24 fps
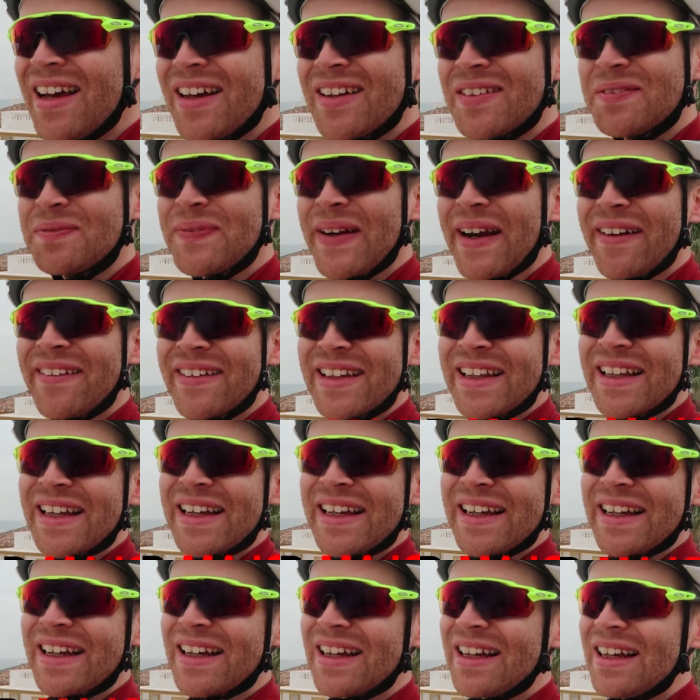And
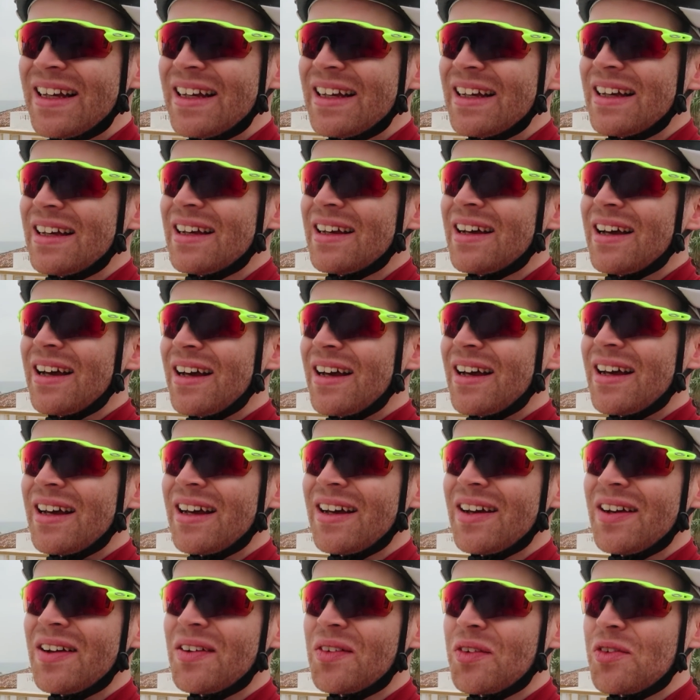apparently,
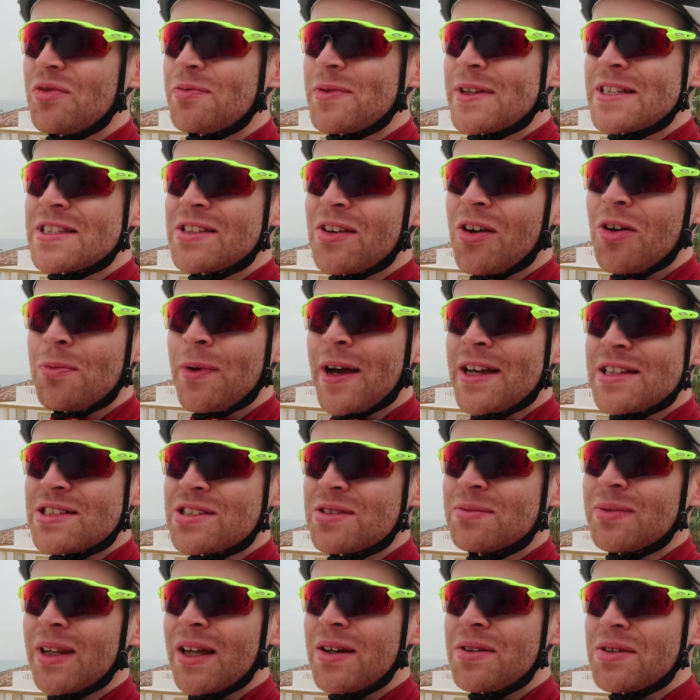we've been told by
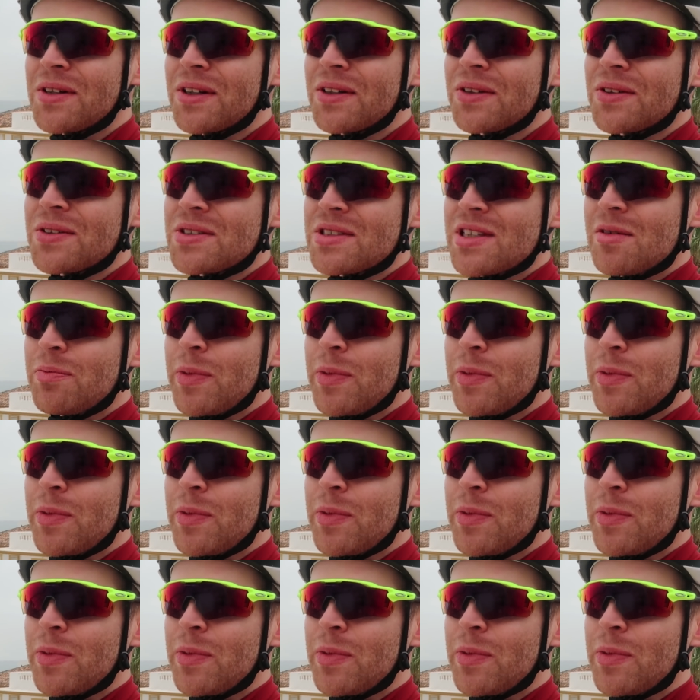some locals